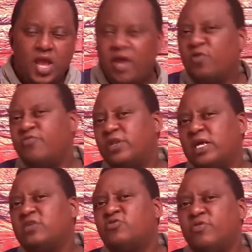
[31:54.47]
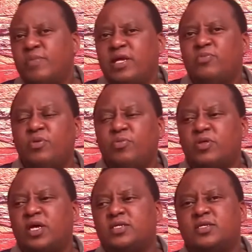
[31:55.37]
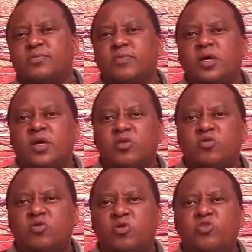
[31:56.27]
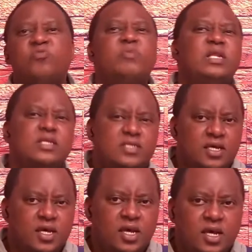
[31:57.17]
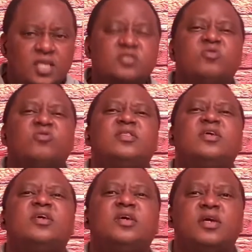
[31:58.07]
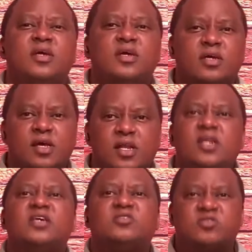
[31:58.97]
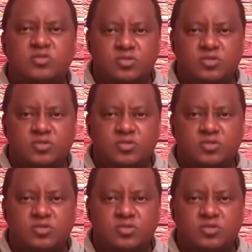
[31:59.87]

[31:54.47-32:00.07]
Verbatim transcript: I often like to remind people that you know humility is not thinking less